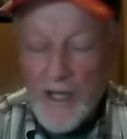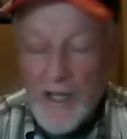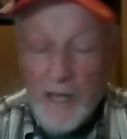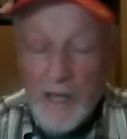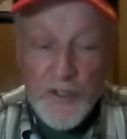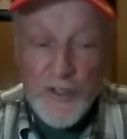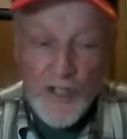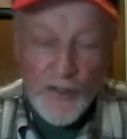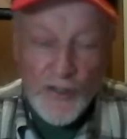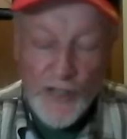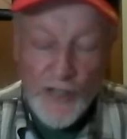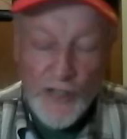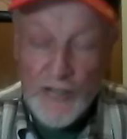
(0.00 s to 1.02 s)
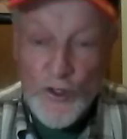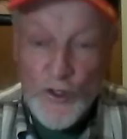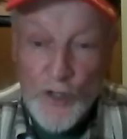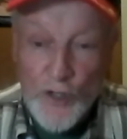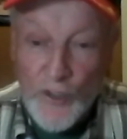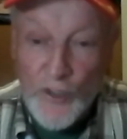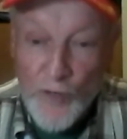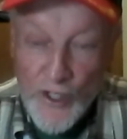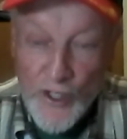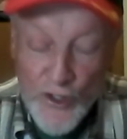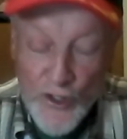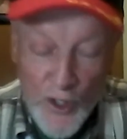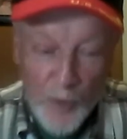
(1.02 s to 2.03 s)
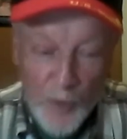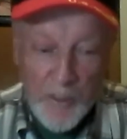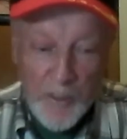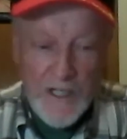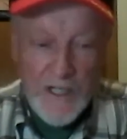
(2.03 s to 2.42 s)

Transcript: i was single until i was 33 years old but,